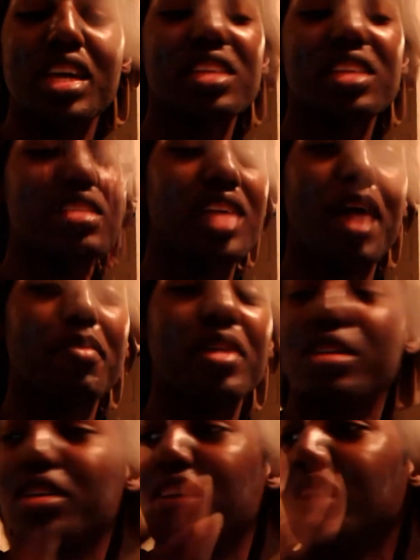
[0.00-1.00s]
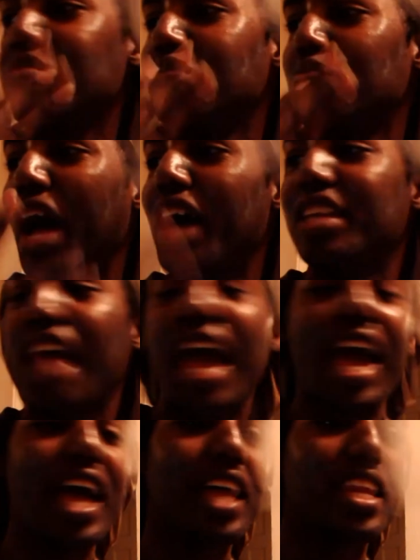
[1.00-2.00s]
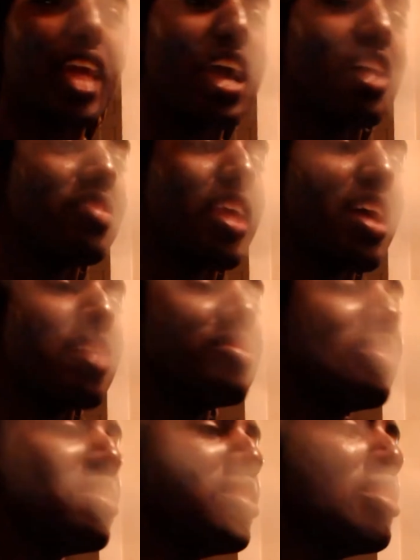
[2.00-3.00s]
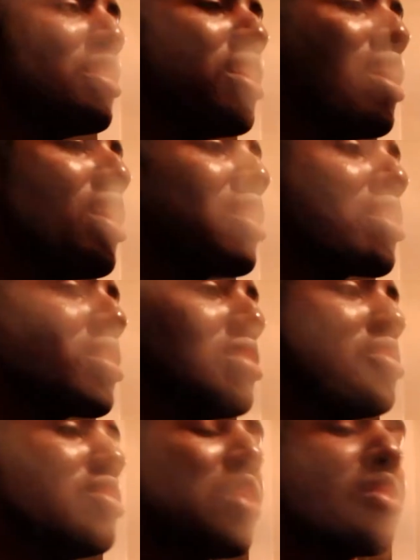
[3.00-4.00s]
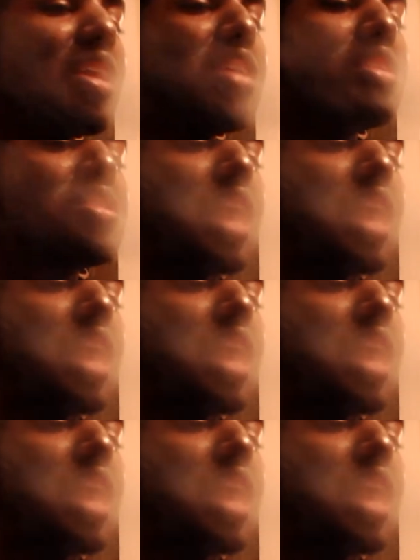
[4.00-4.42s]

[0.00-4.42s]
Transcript: The enzyme done about died down now. Because you know the